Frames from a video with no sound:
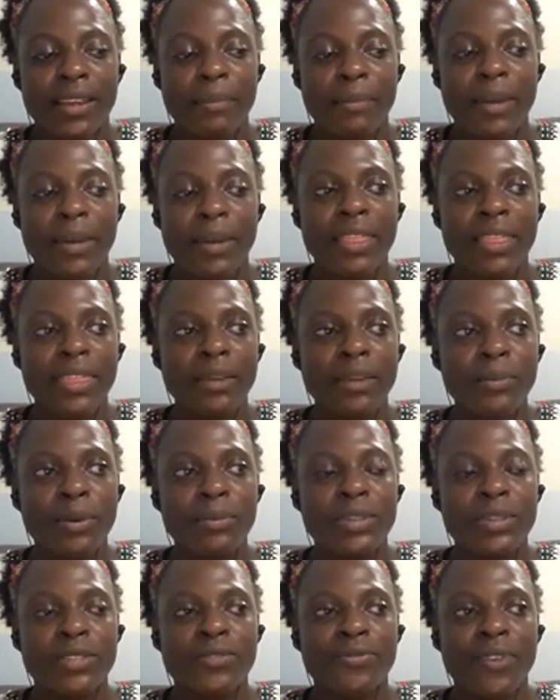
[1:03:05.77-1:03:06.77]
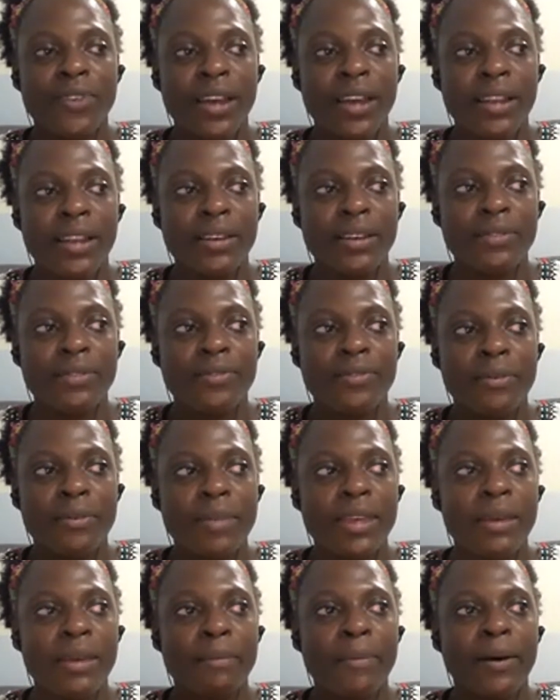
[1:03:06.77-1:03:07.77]
I think what was fun for me
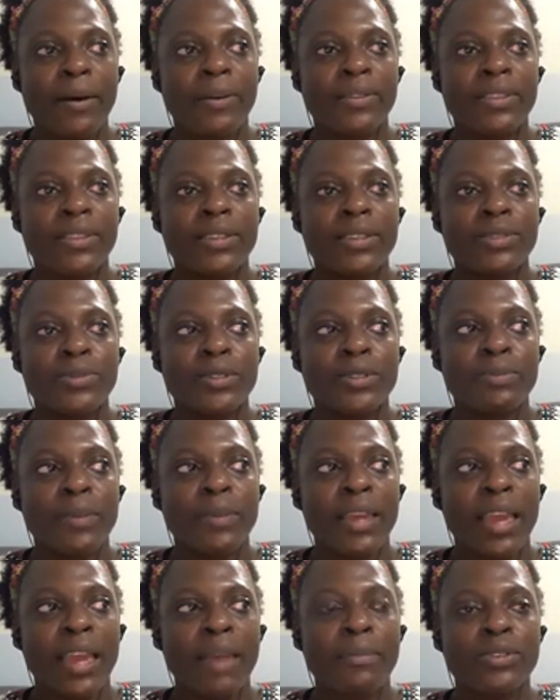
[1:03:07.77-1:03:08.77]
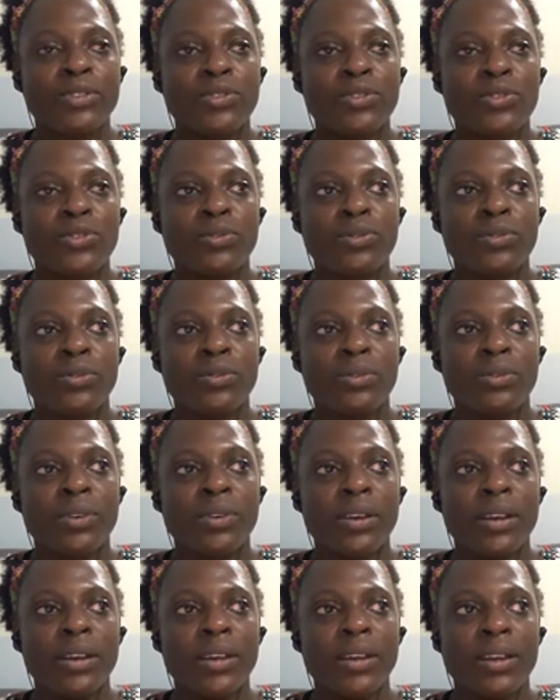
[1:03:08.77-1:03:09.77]
about this was being able
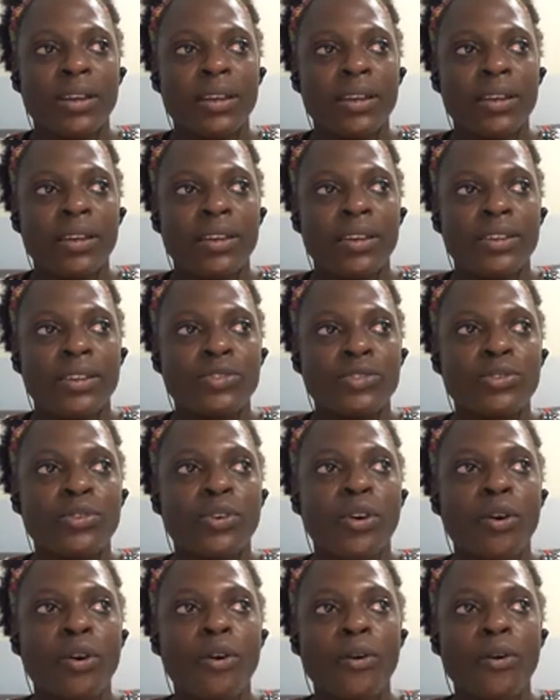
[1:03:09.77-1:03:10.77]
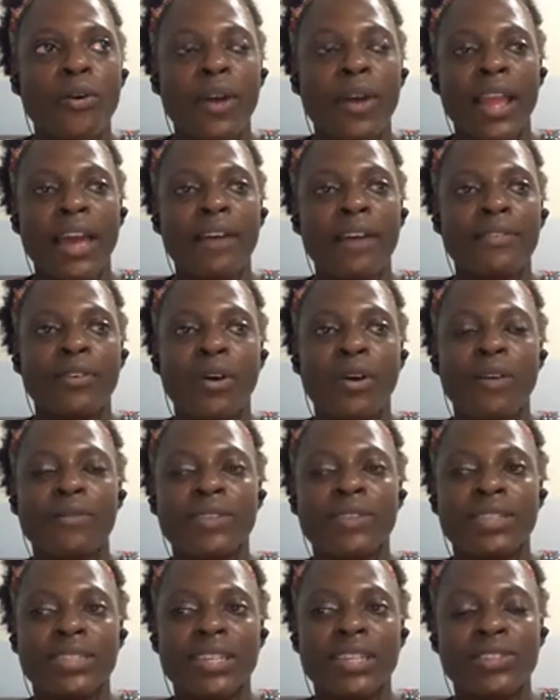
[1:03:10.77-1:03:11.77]
to go and have
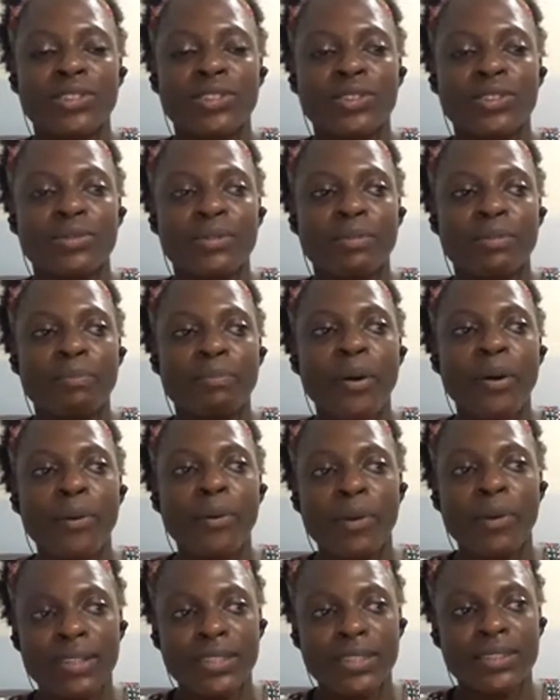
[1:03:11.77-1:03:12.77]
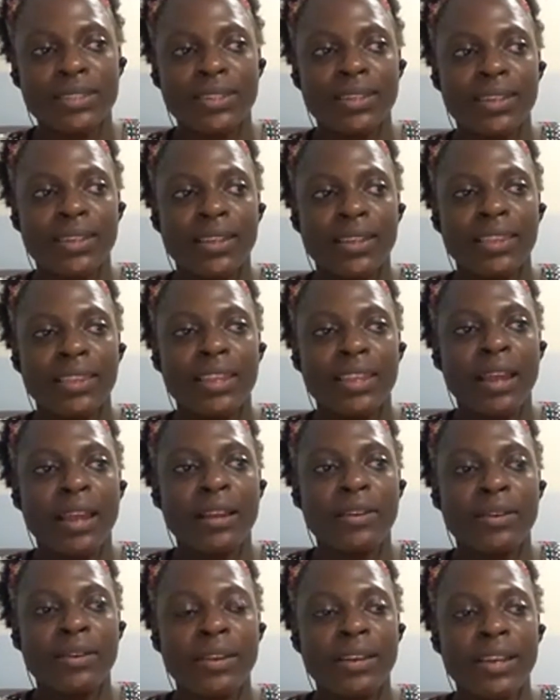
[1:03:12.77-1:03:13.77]
conversations with poets that I've
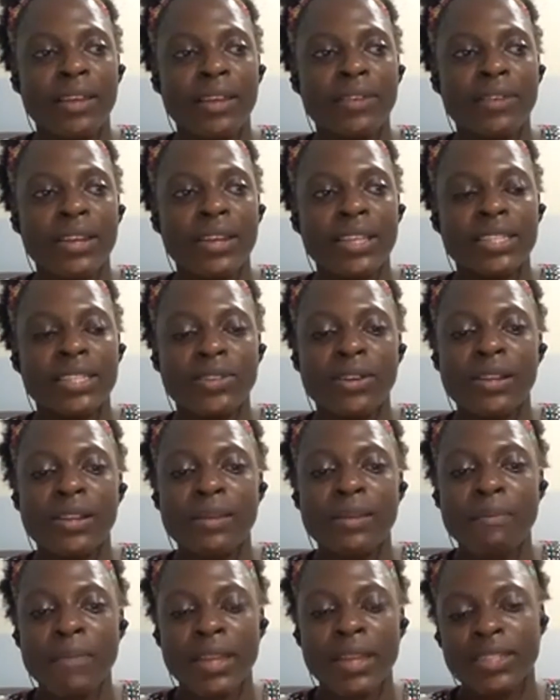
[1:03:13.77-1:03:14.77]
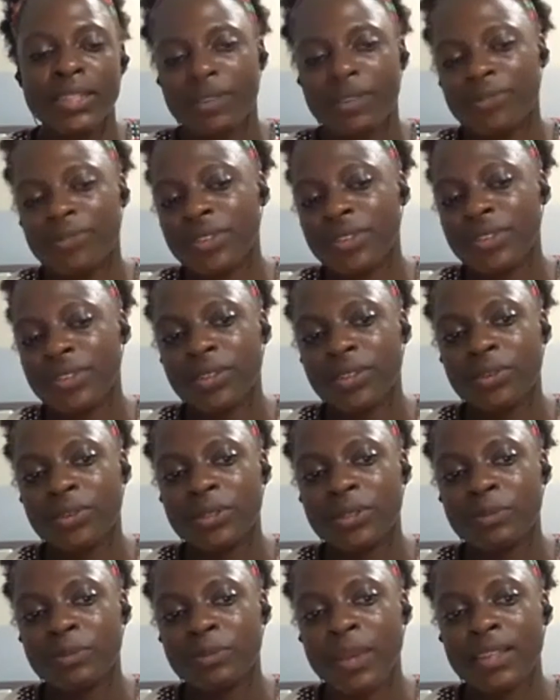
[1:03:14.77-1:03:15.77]
never necessarily met in a physical
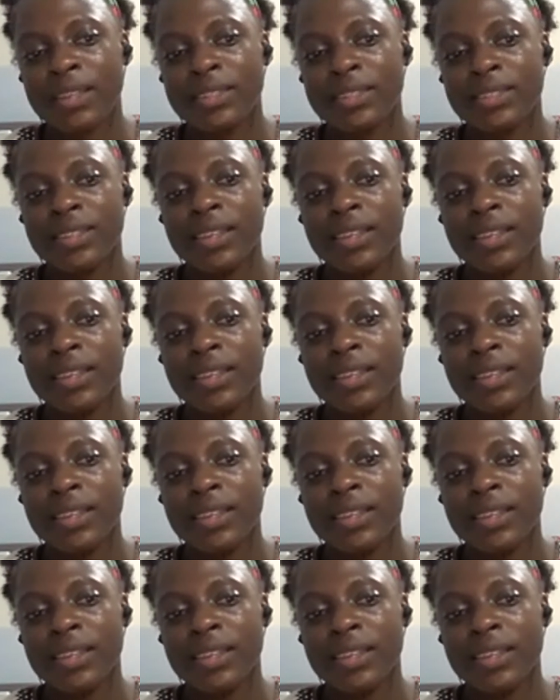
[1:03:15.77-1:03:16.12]
space.